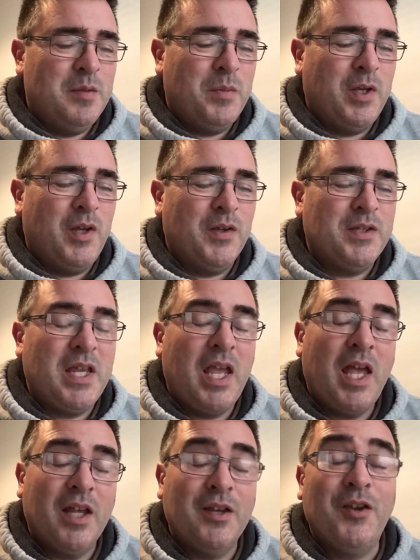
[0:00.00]
because he
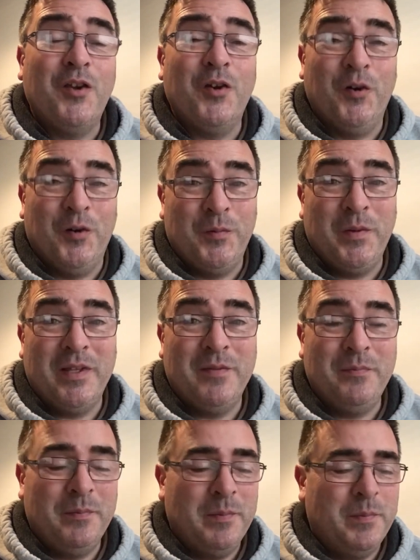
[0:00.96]
had God with
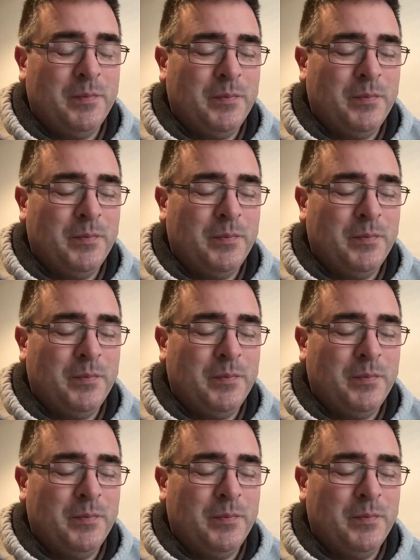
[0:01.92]
him.